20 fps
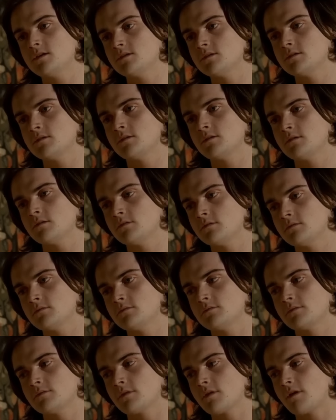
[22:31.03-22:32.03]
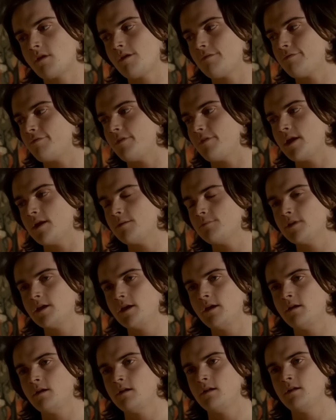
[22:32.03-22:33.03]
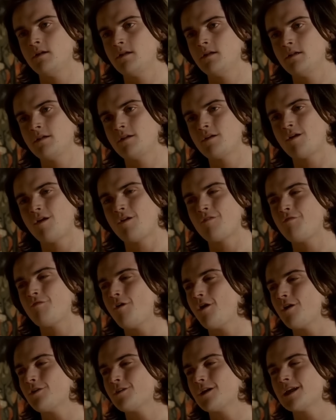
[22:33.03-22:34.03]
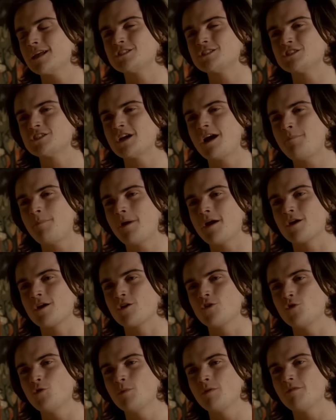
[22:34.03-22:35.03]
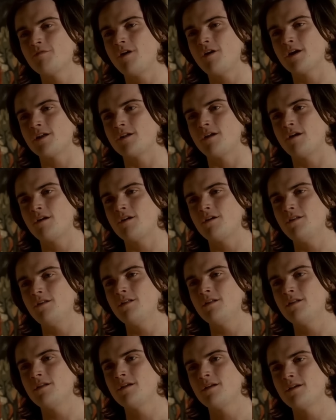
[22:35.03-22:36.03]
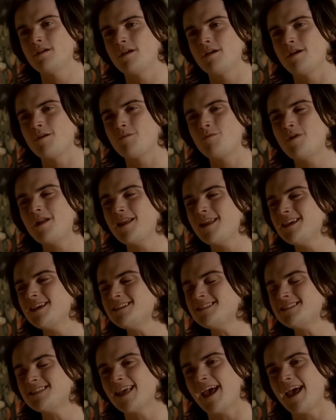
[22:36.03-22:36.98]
outs to Scenic Media on YouTube. Link to his video in the description. To add to his analysis, there's also a